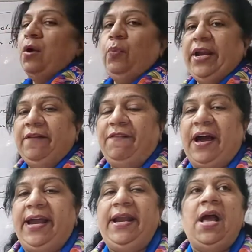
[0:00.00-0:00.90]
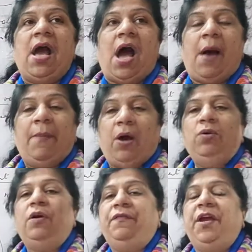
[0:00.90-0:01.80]
we define
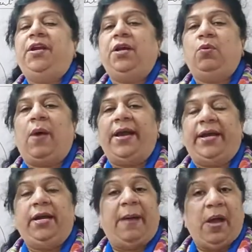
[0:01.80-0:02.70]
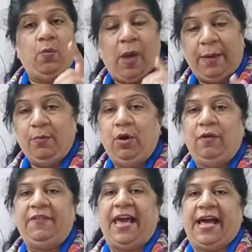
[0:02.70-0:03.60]
amount of heat required by 1 mole
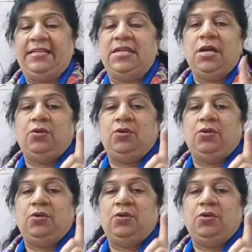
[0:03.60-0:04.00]
of gas